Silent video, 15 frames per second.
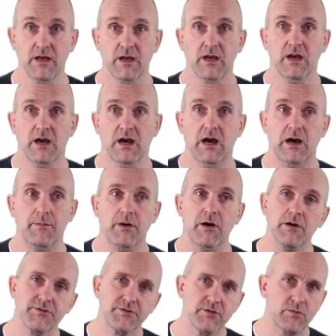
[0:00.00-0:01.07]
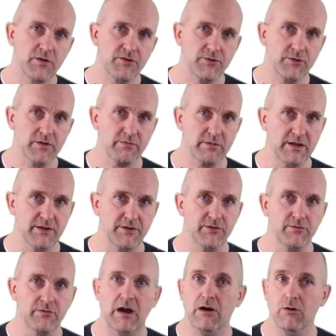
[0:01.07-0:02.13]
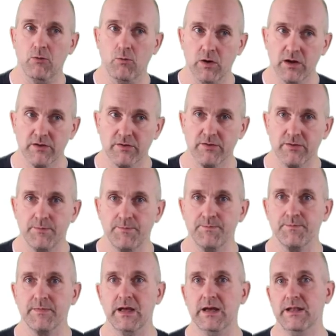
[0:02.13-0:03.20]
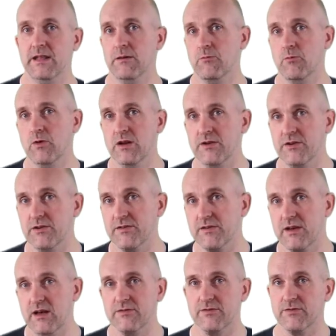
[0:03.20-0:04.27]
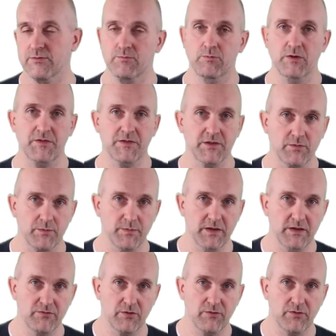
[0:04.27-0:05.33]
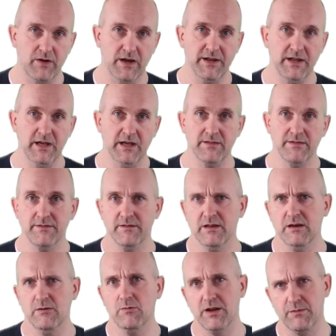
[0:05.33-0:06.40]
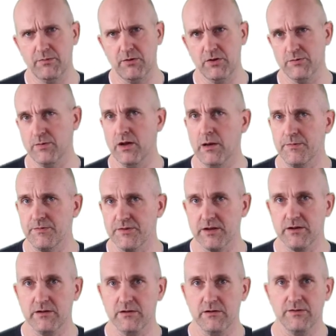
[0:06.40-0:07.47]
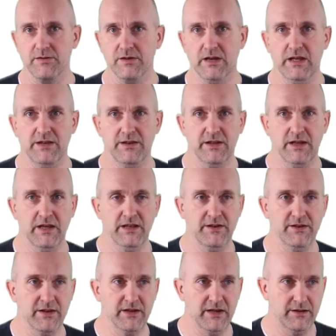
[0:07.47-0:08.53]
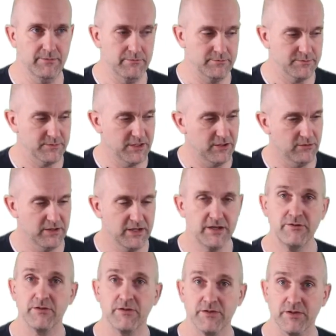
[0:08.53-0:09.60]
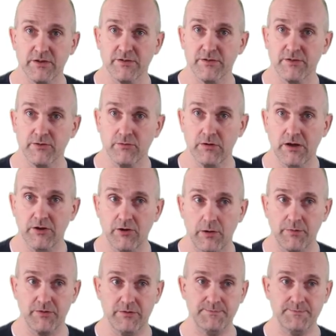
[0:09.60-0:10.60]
I also want to explain to you how it works, and then want to discuss what this would mean for finance, what are possible obstacles and hindrances to adoption.